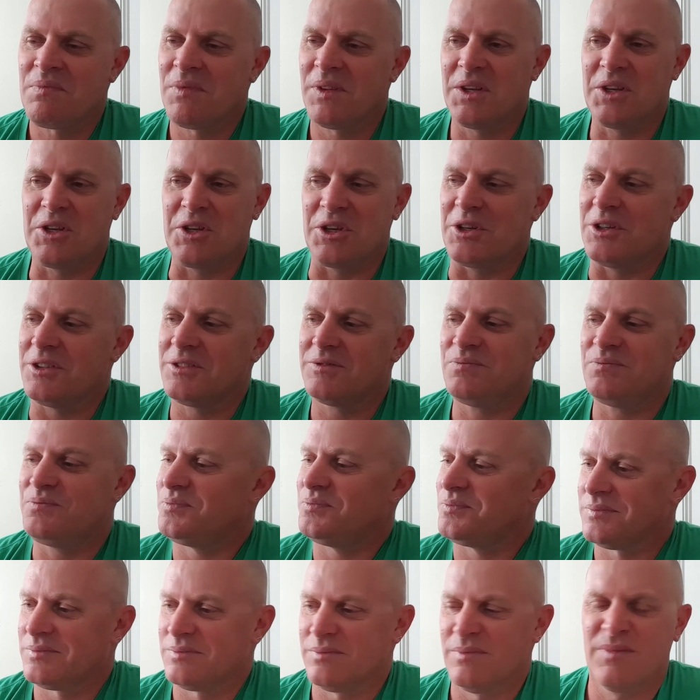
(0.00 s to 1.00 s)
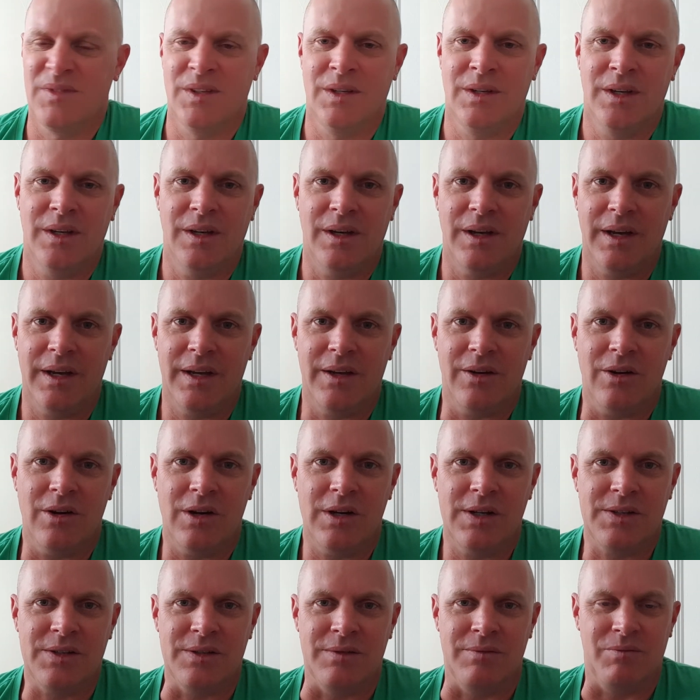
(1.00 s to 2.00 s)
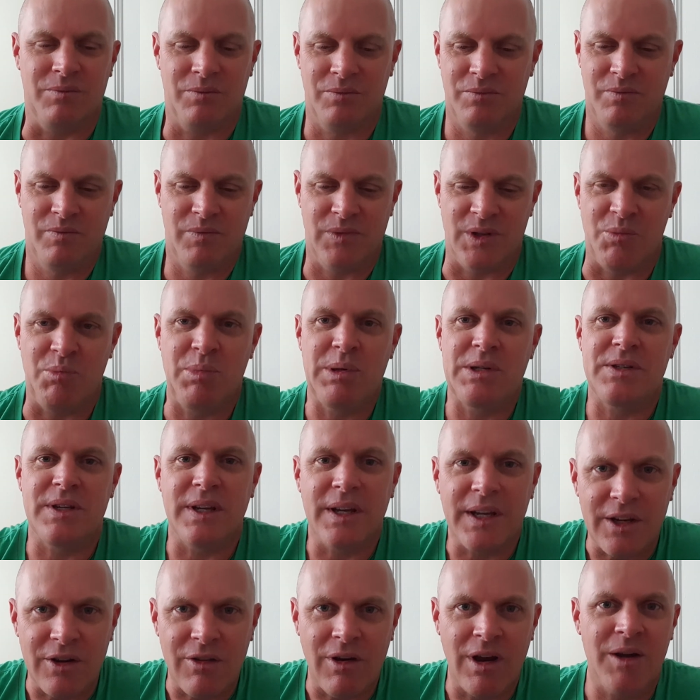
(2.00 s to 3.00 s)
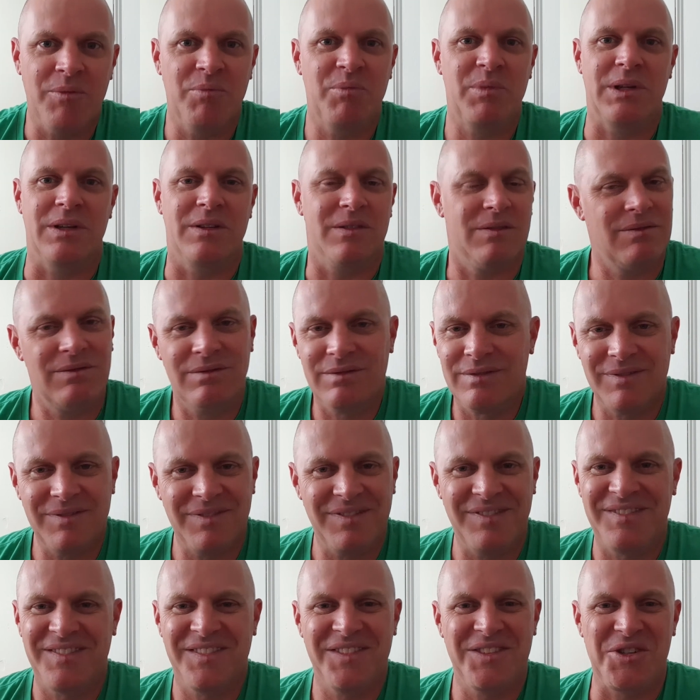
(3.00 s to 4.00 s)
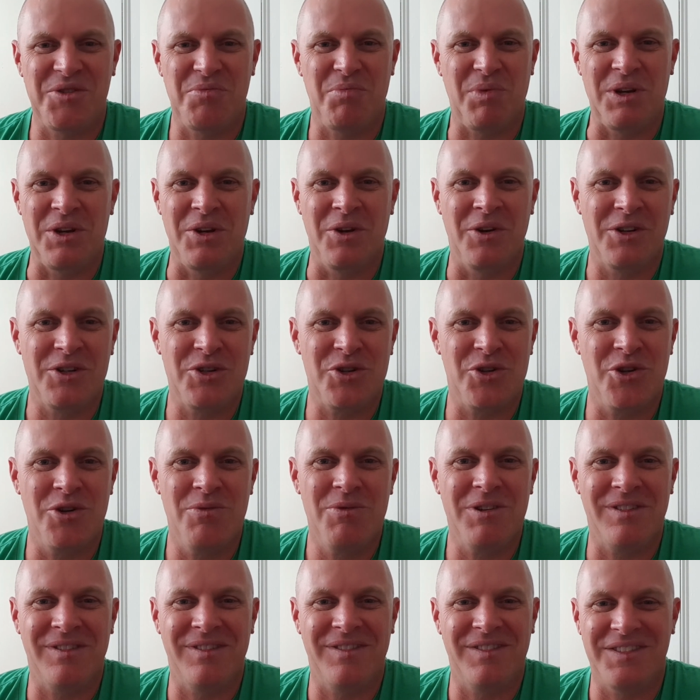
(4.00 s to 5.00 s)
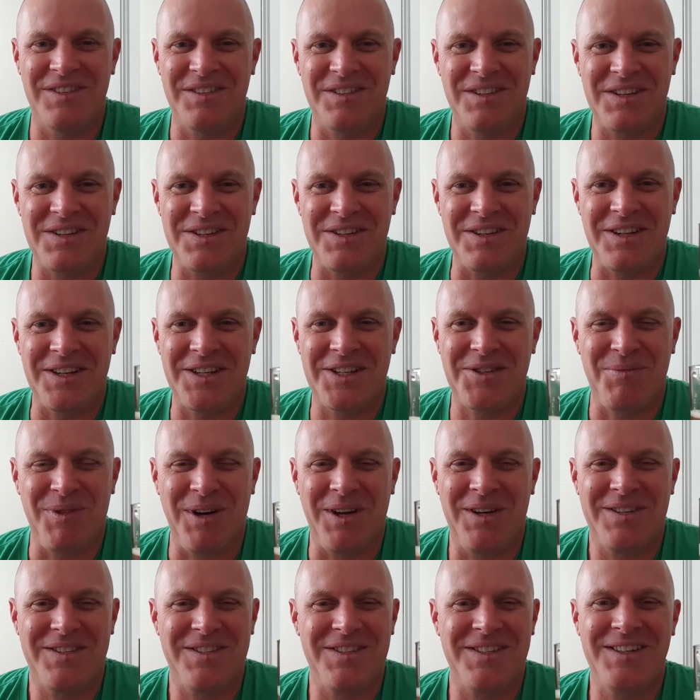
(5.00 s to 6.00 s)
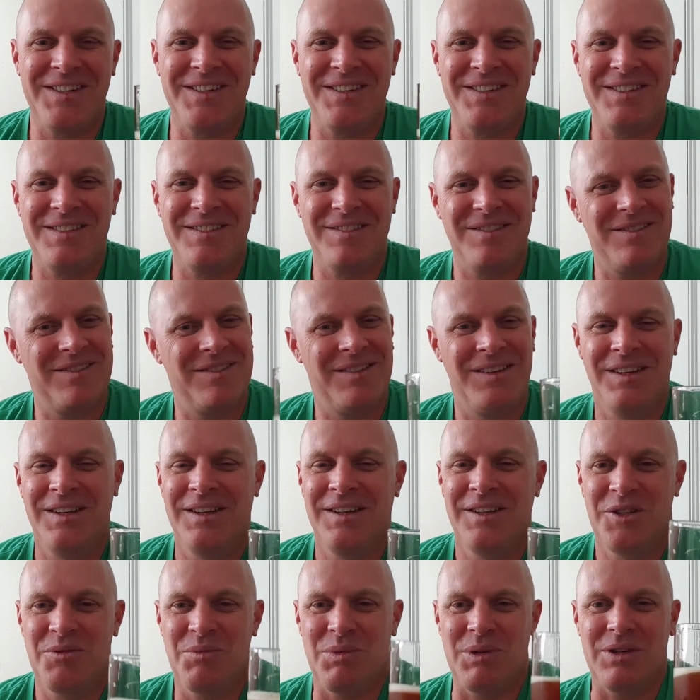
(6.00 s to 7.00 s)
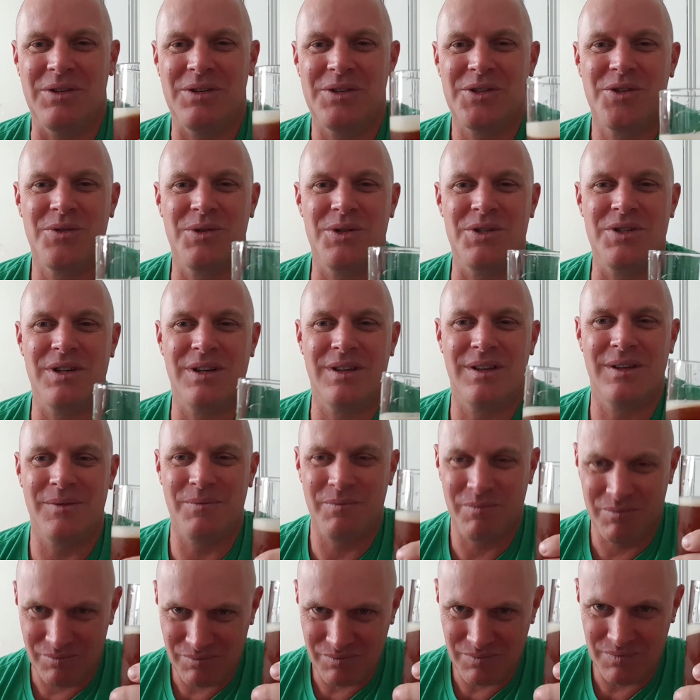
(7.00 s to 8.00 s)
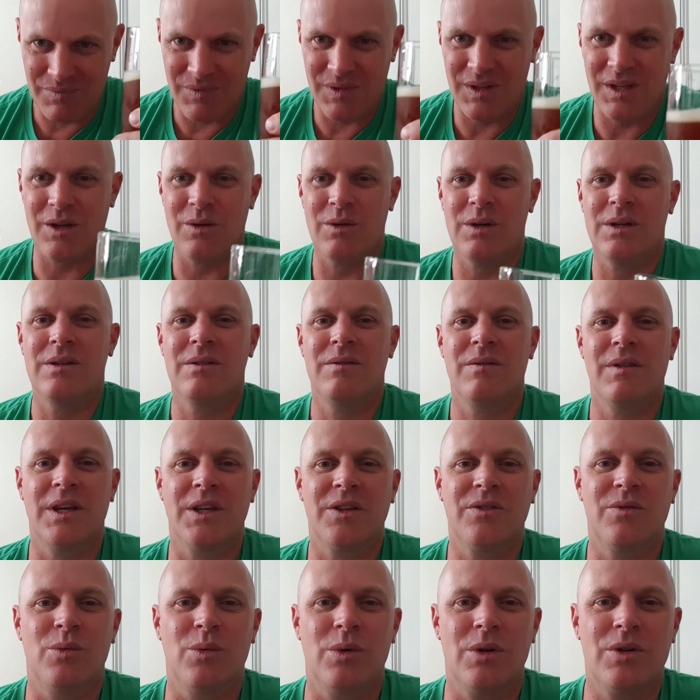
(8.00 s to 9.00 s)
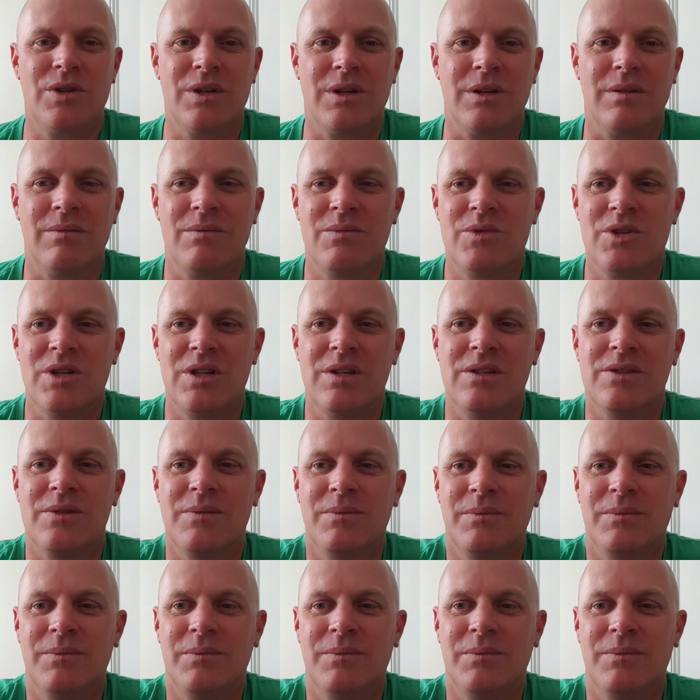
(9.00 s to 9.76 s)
You got 8 eyes and you piss out your armpit. Just be a nice human. It doesn't ask much, does it? Be nice to each other. Anyway, thanks for watching. Cheers.